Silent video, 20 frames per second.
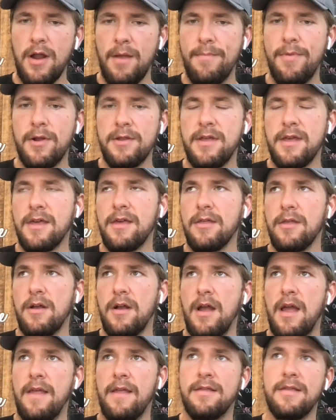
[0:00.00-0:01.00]
in particular.
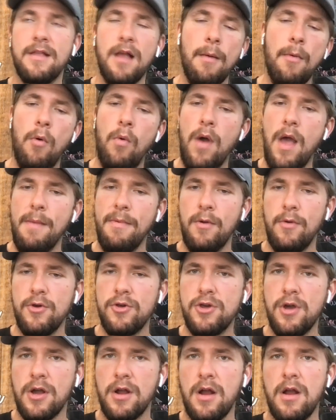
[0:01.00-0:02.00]
And it's a double whammy with
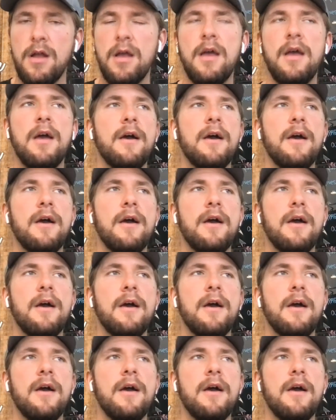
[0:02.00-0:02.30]
sugar.